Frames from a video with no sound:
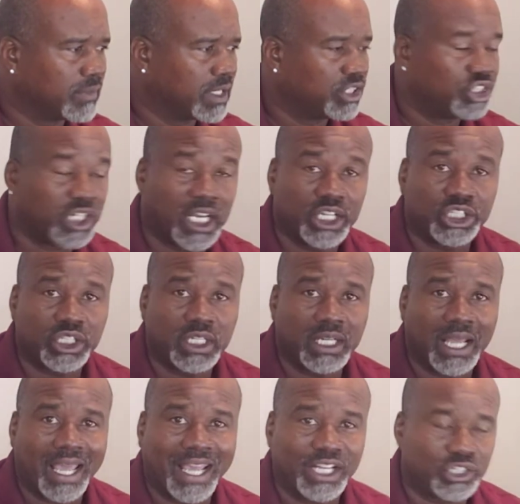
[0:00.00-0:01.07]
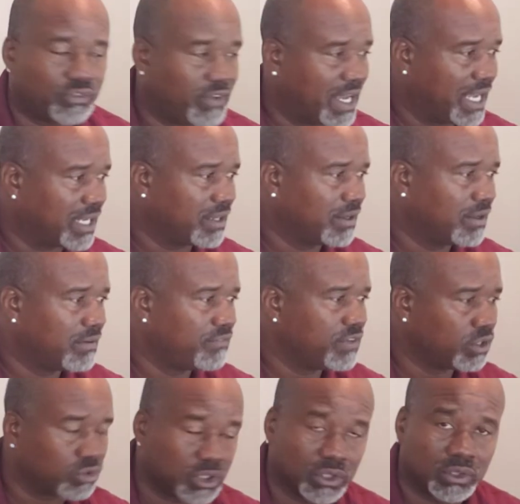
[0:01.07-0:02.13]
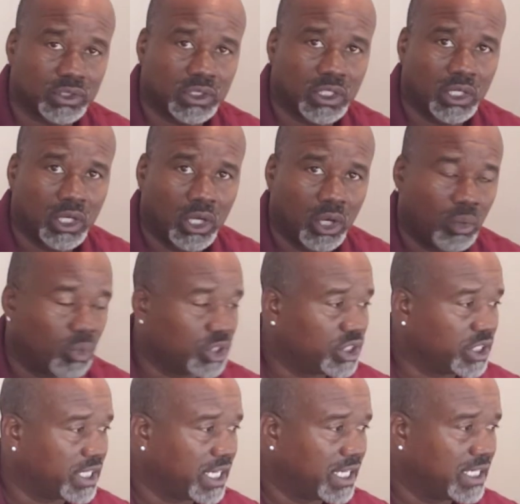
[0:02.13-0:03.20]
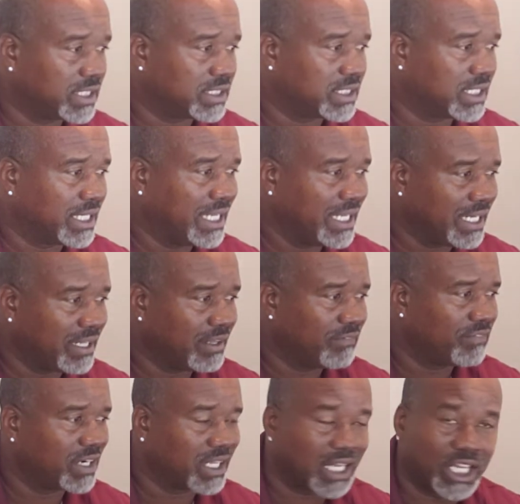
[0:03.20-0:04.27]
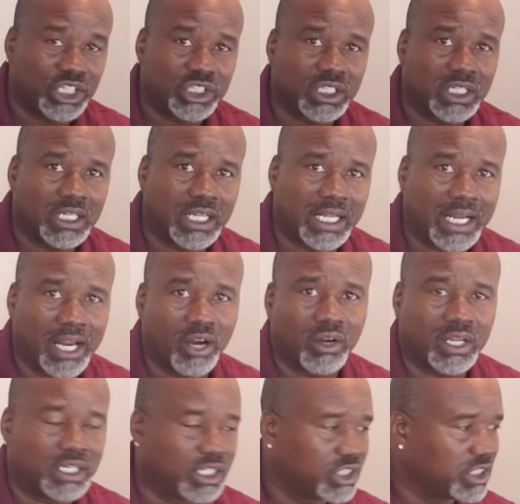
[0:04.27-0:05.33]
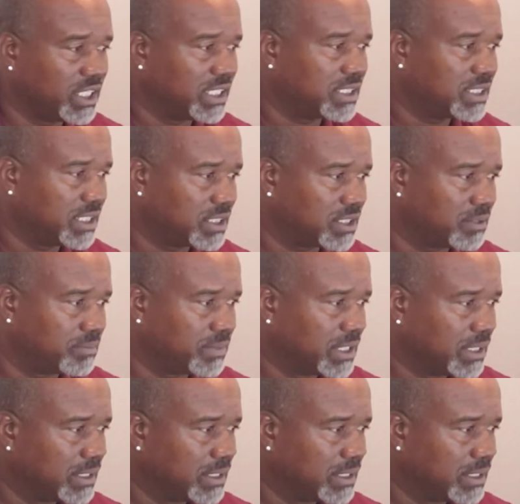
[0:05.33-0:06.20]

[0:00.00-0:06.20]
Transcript: changing HVAC filters, which again is the heating, ventilation, and air conditioning system,